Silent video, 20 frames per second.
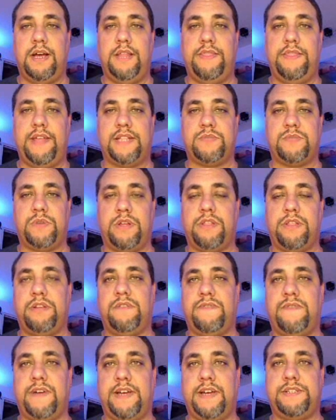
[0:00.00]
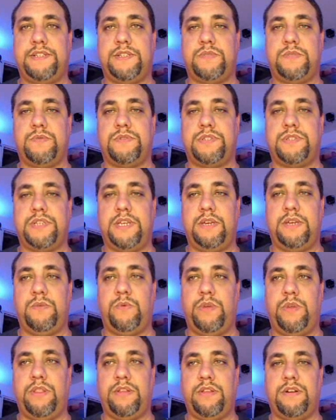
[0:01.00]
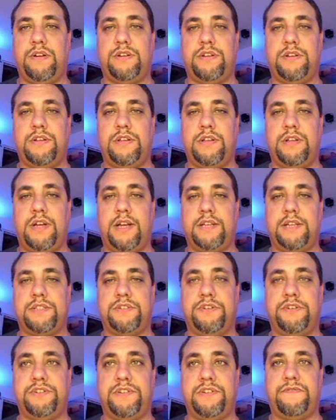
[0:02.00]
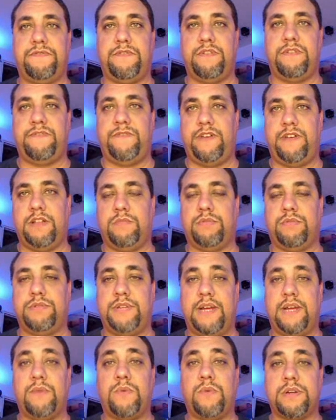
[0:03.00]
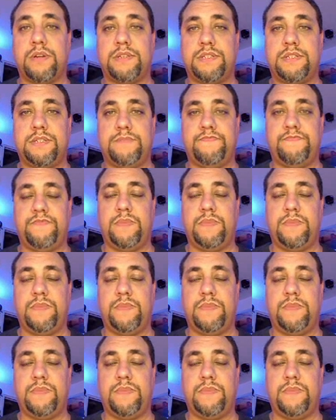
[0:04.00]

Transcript: That's what other devices will see when they're searching for available networks.